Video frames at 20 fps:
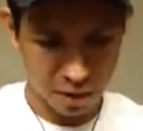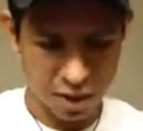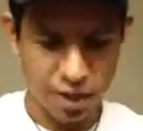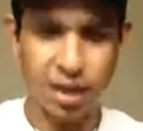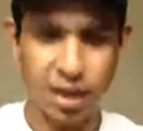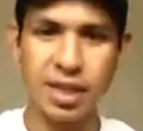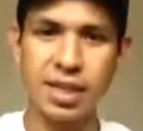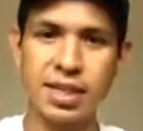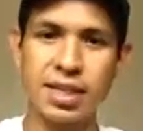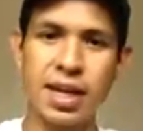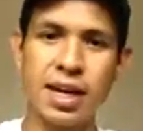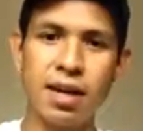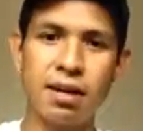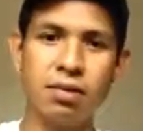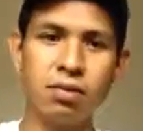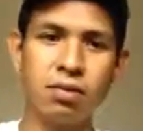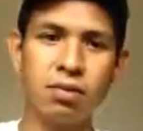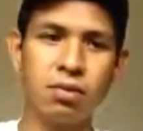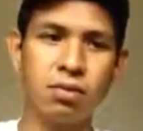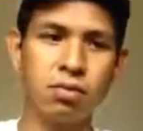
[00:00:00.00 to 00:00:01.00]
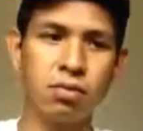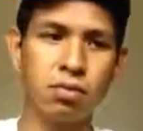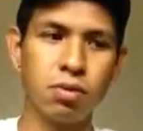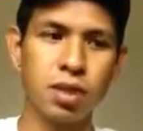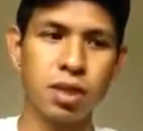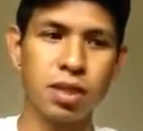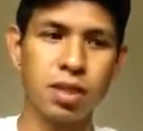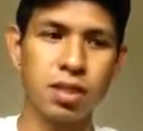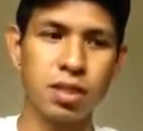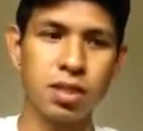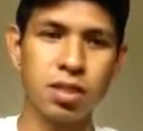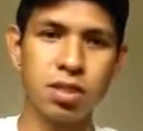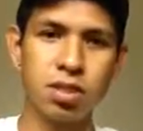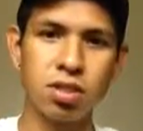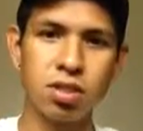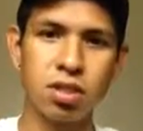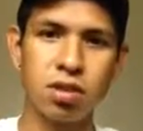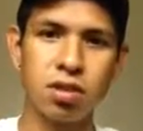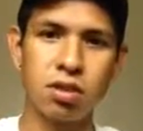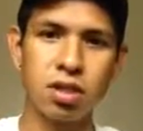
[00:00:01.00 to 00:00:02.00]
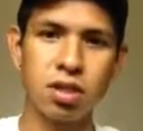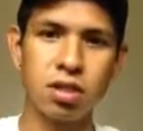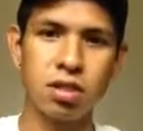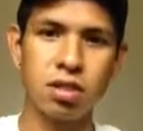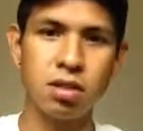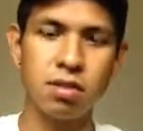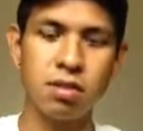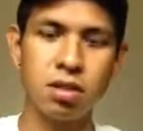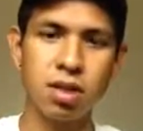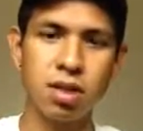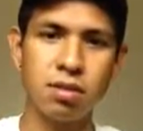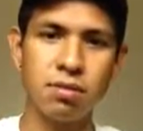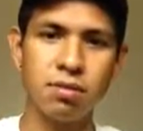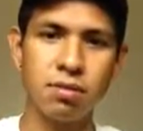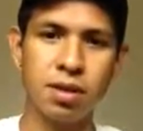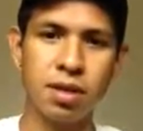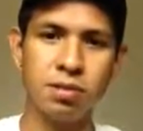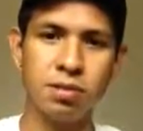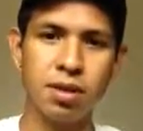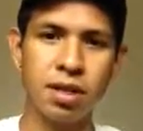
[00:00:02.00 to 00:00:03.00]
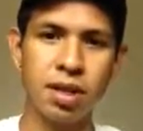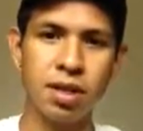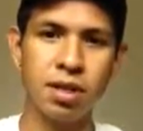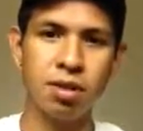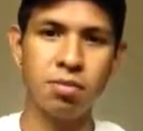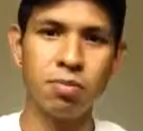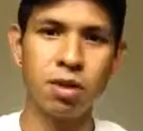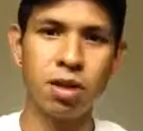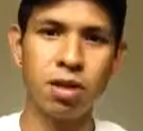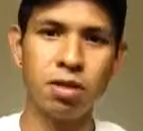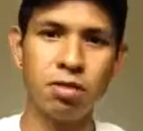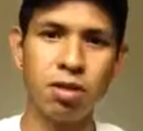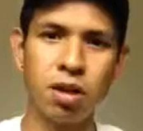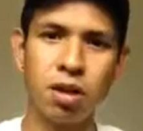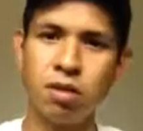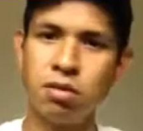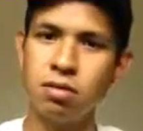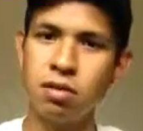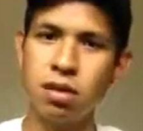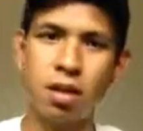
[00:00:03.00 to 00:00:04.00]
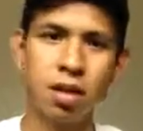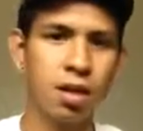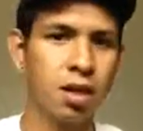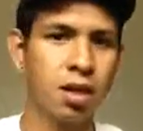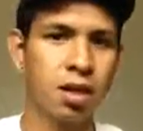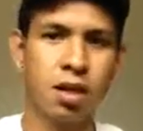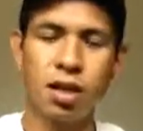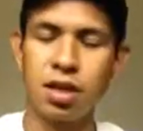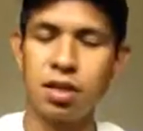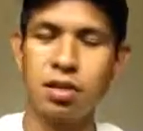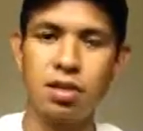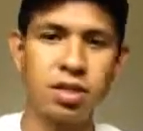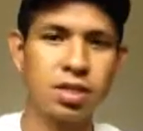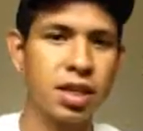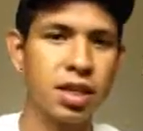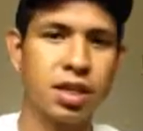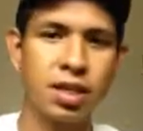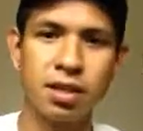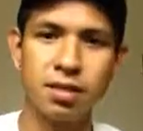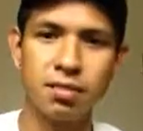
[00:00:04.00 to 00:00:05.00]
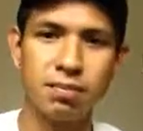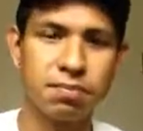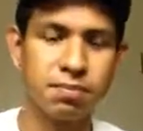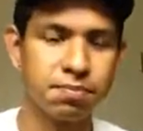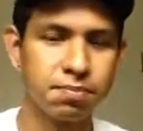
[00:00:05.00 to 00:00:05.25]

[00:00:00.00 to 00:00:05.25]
kick down, release it slowly, slowly, and apply a little bit of throttle, and you're in second.